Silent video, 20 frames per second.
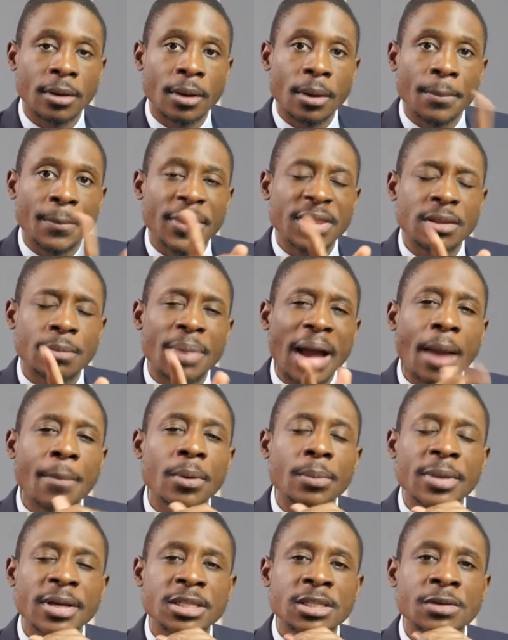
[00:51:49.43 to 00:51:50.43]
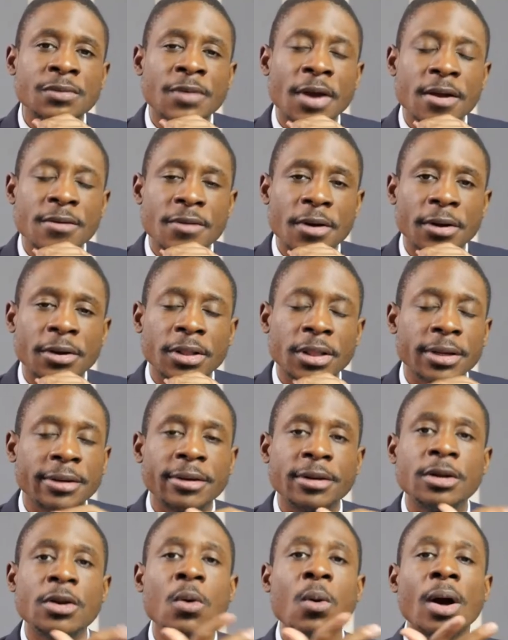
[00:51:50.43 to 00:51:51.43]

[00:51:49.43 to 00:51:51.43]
But the Bible makes it very, very clear in no